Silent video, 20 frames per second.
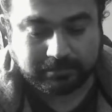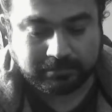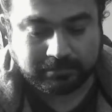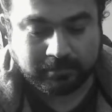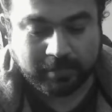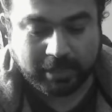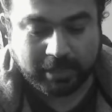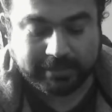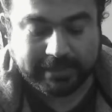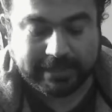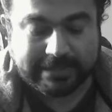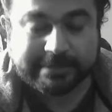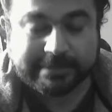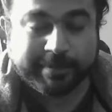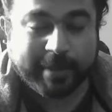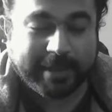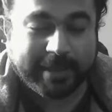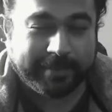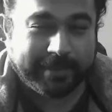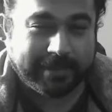Now these
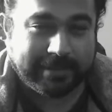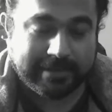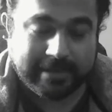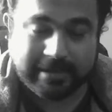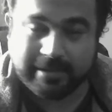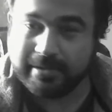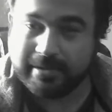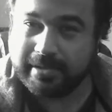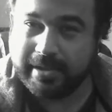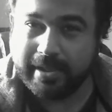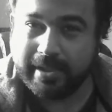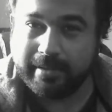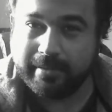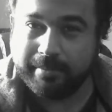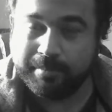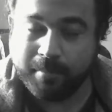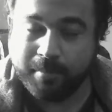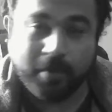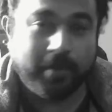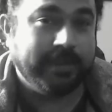might be a little
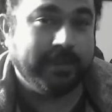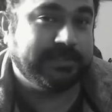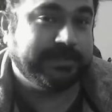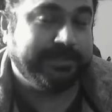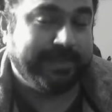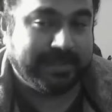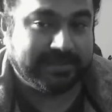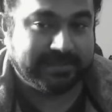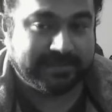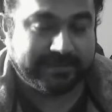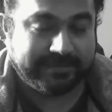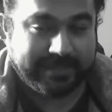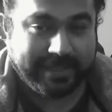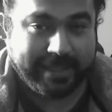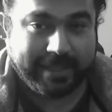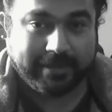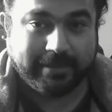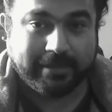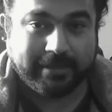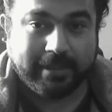more expensive than